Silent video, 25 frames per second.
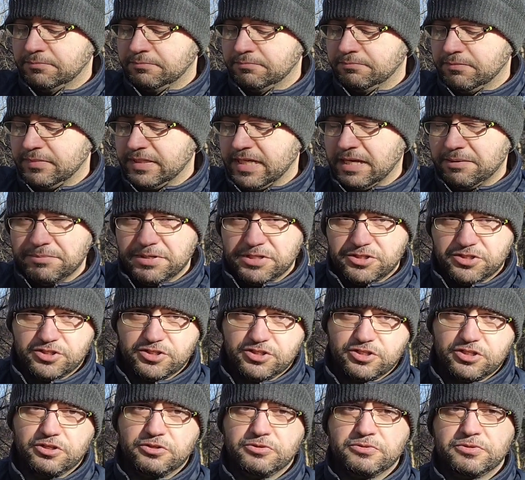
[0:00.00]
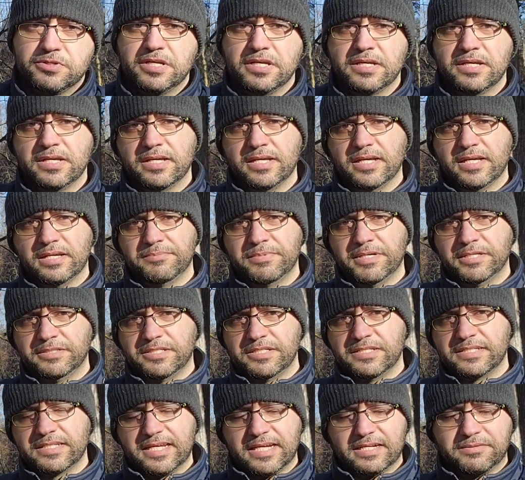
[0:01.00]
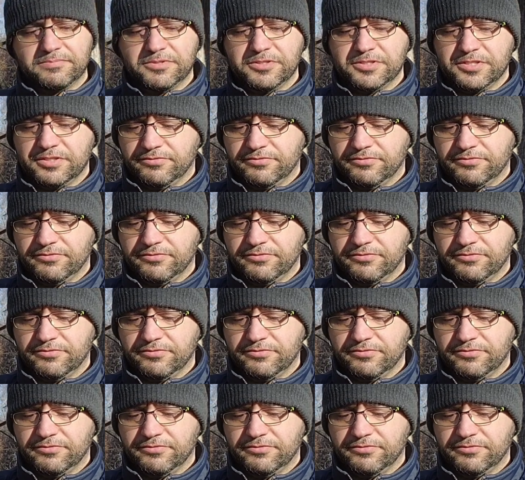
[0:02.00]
Not much is known about these cameras.